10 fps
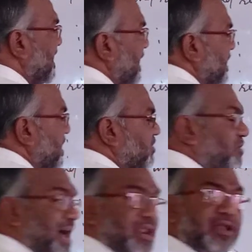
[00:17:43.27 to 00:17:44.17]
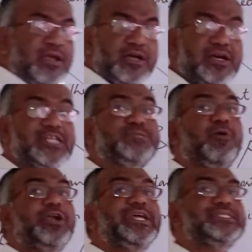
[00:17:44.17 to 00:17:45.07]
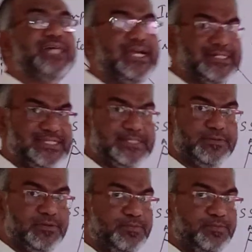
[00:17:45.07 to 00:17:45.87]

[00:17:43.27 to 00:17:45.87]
and EF are corresponding sides.